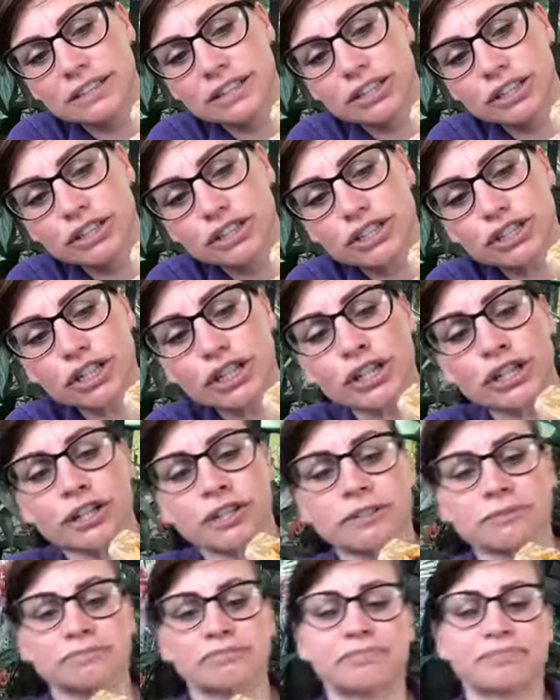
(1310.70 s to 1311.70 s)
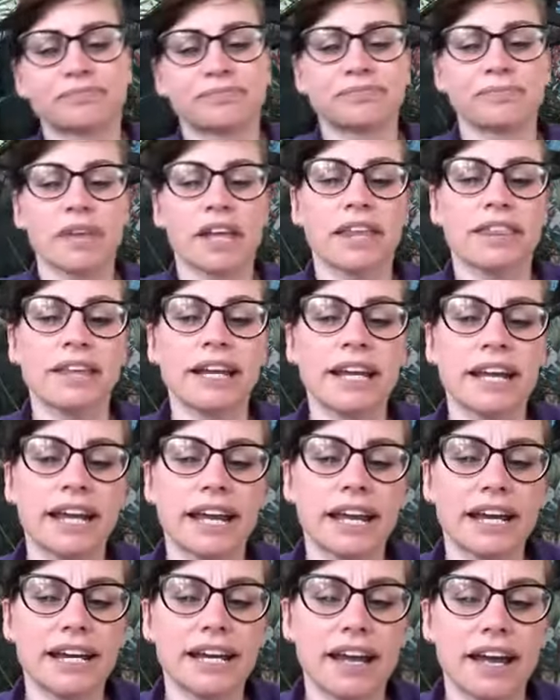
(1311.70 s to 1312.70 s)
So,
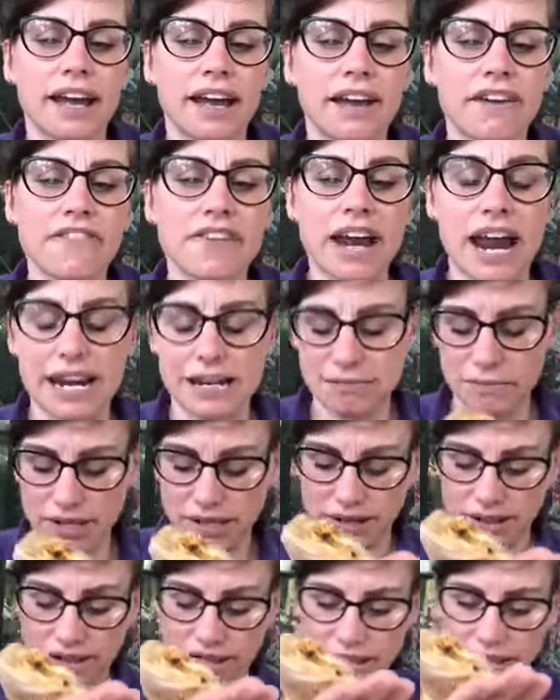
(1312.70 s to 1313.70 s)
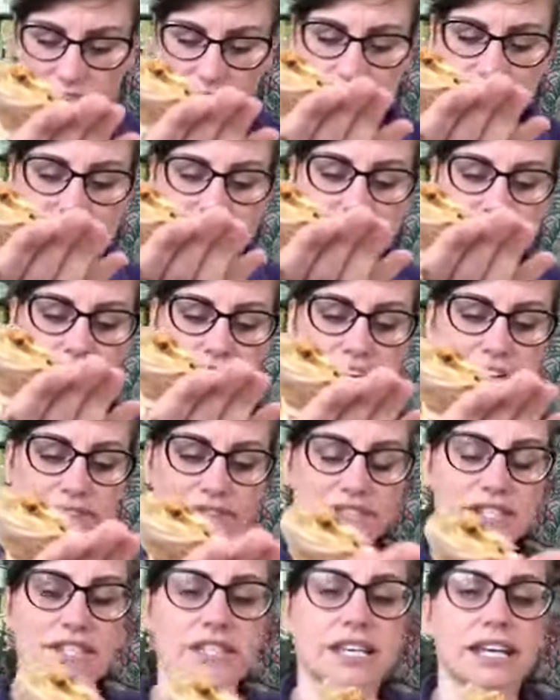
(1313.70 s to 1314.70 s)
thinking of an animal that
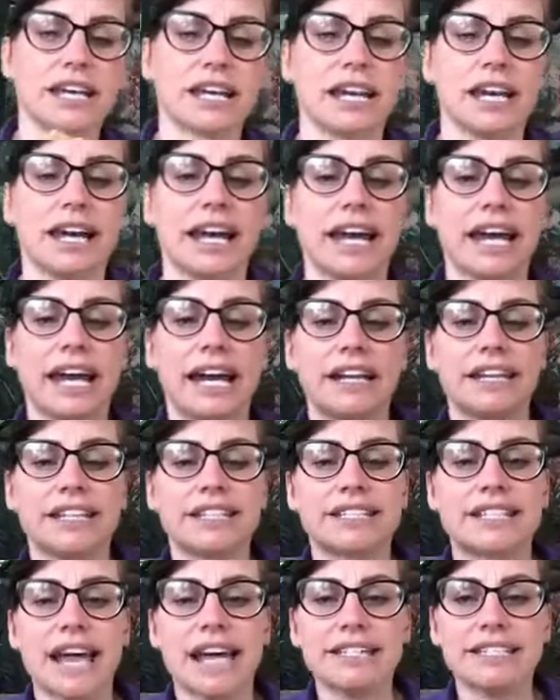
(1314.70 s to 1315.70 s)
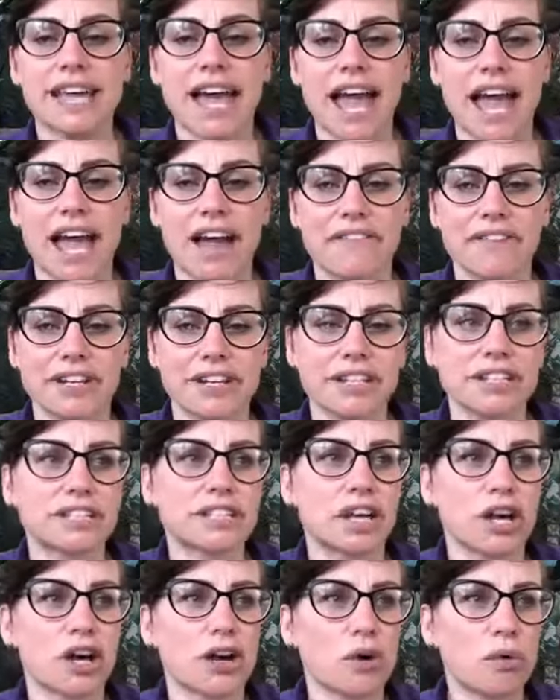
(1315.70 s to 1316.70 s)
lives in the desert areas,
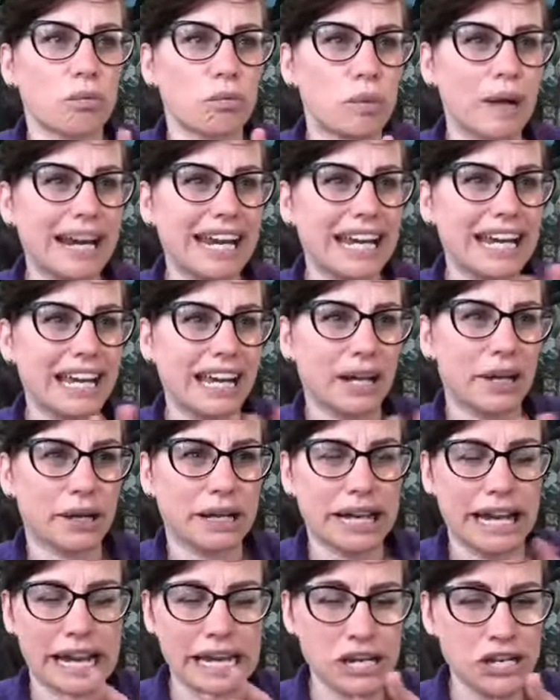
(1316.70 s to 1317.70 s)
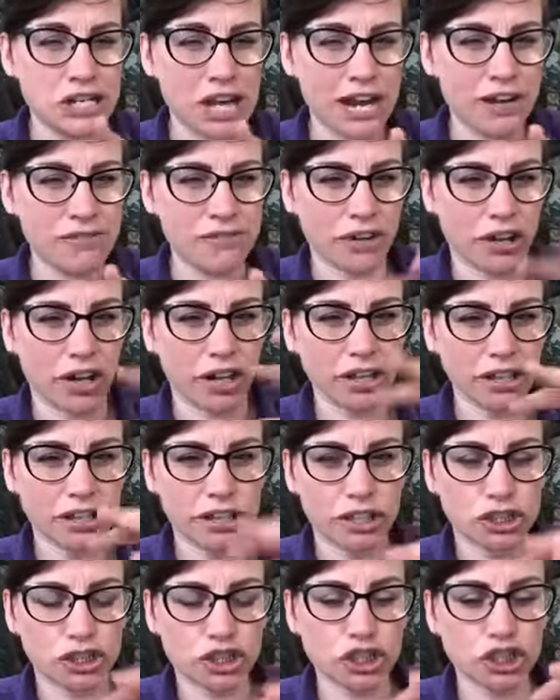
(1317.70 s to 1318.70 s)
we, in general,
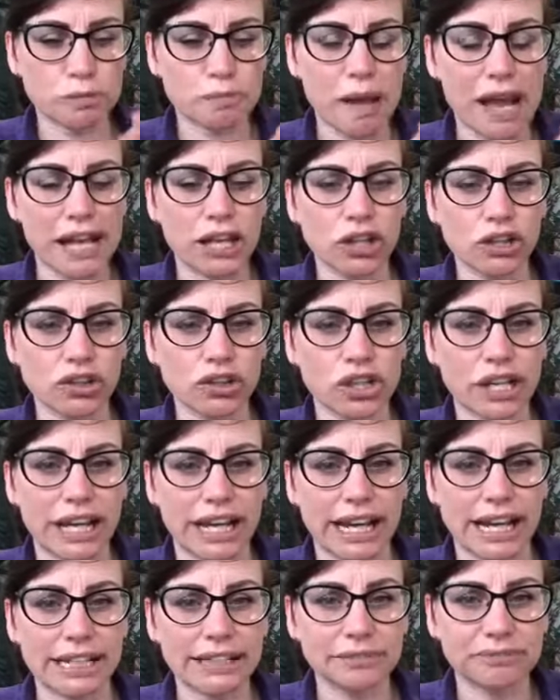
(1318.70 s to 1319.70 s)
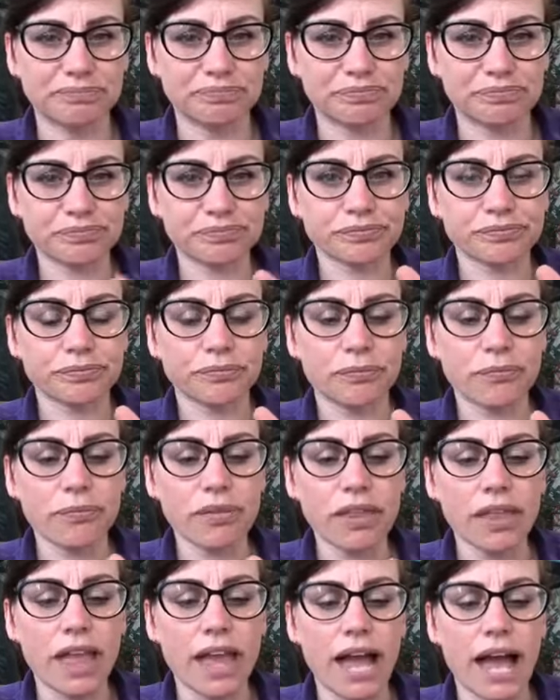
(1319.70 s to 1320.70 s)
just by looking
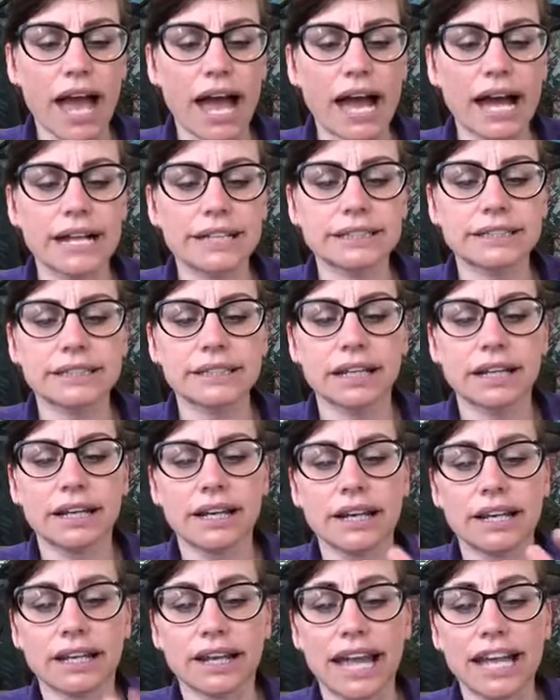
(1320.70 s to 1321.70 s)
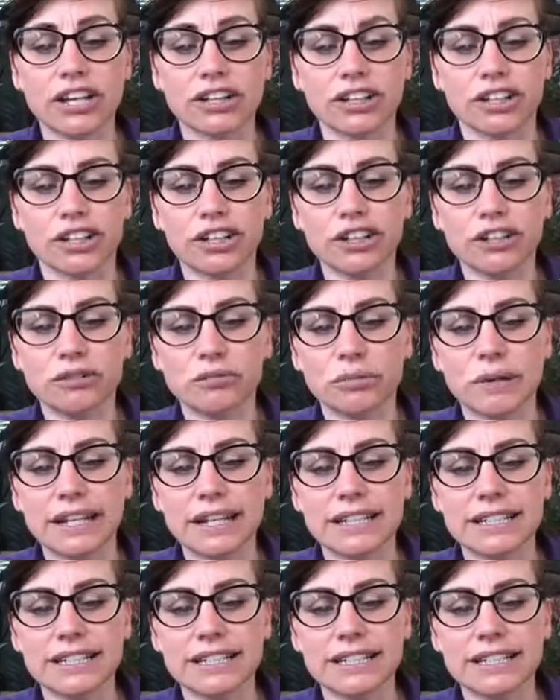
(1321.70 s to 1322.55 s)
at Lego, we can